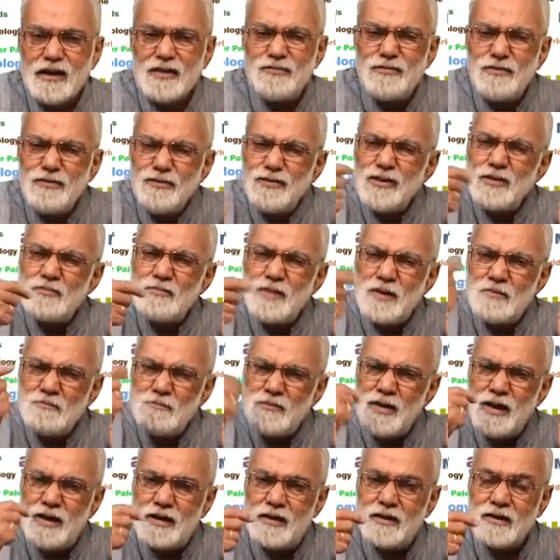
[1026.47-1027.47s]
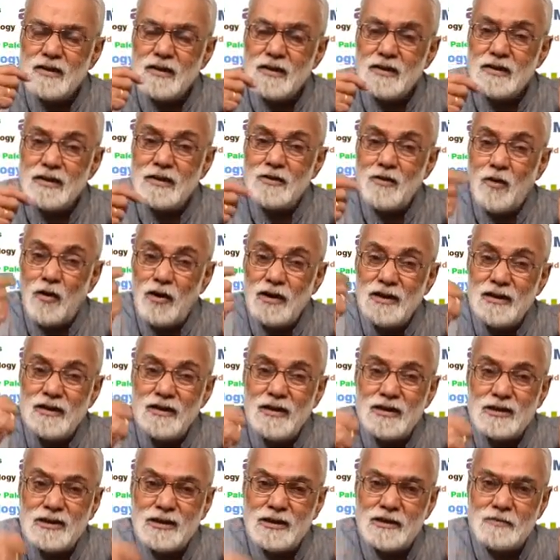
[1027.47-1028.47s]
If you remember, in
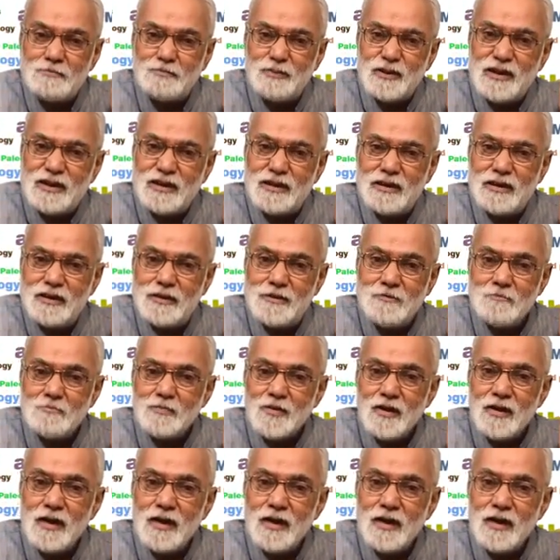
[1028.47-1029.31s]
Aurignacian period